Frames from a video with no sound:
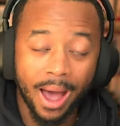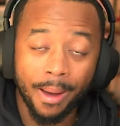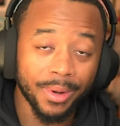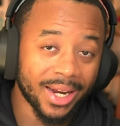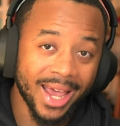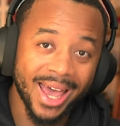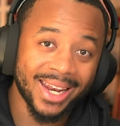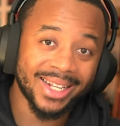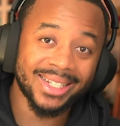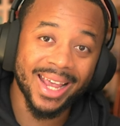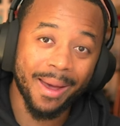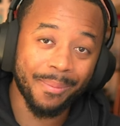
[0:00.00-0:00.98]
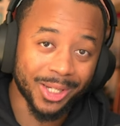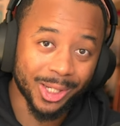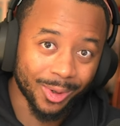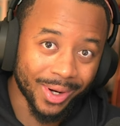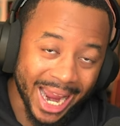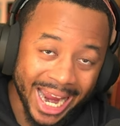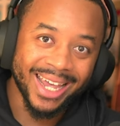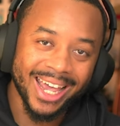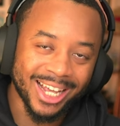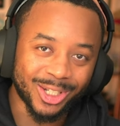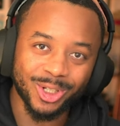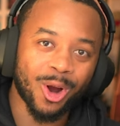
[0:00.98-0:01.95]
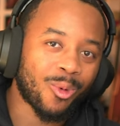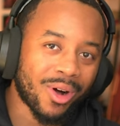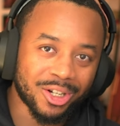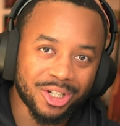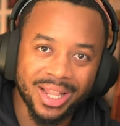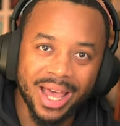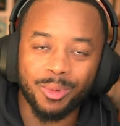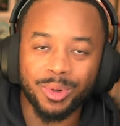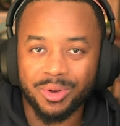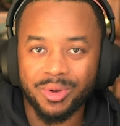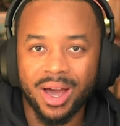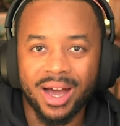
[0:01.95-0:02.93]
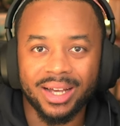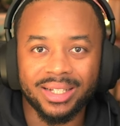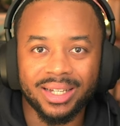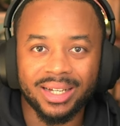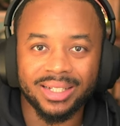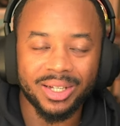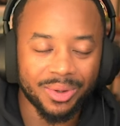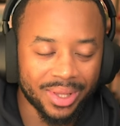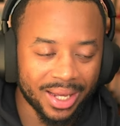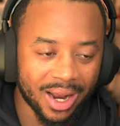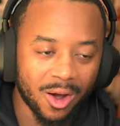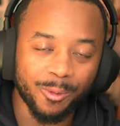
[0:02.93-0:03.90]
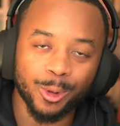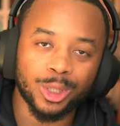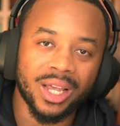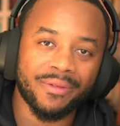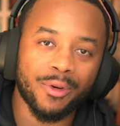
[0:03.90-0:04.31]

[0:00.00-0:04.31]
I'm going to head into Episode 8 and start watching that with you guys. Until then, I hope you're safe.